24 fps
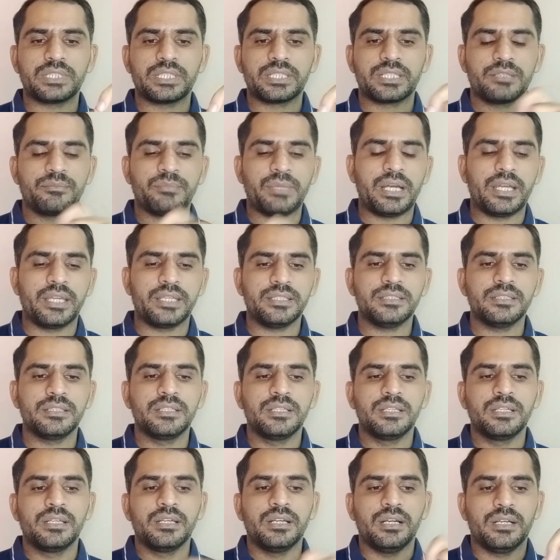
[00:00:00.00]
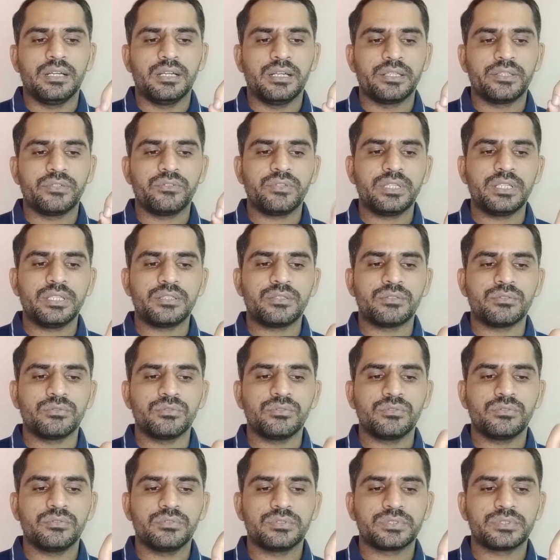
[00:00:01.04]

take in mind, you need to